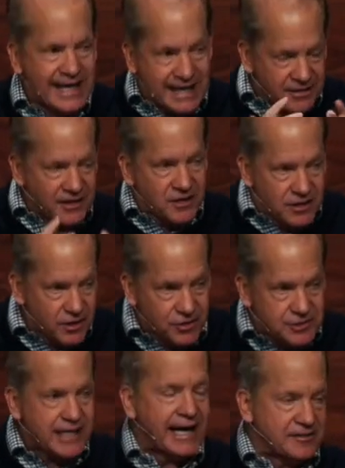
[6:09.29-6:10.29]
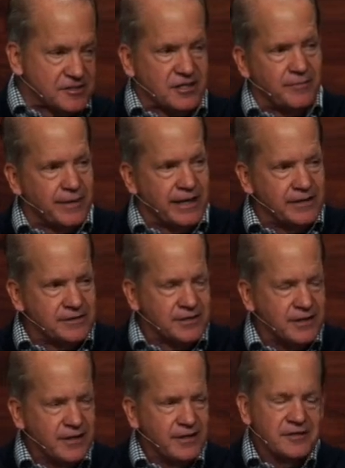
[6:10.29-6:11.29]
in the New Testament,
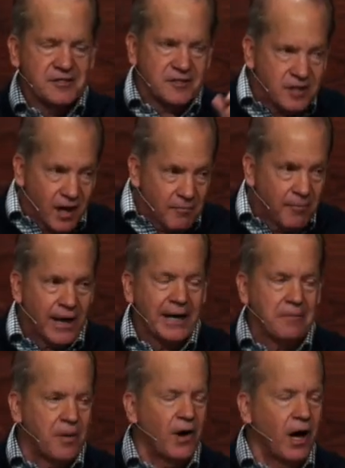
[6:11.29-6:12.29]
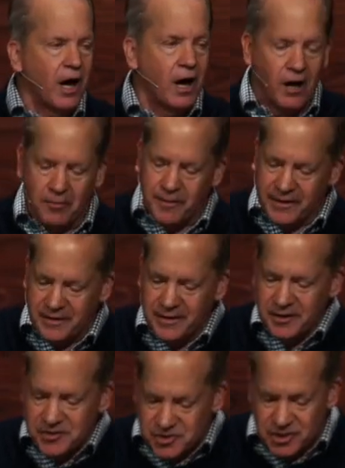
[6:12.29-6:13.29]
some by Paul, but
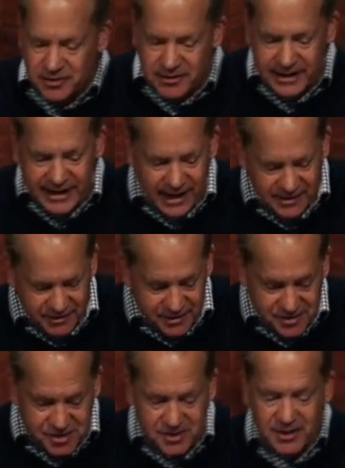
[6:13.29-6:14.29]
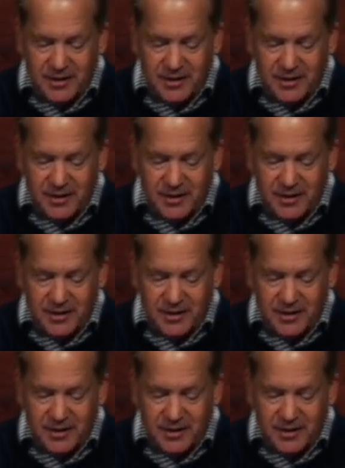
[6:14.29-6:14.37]
certainly others,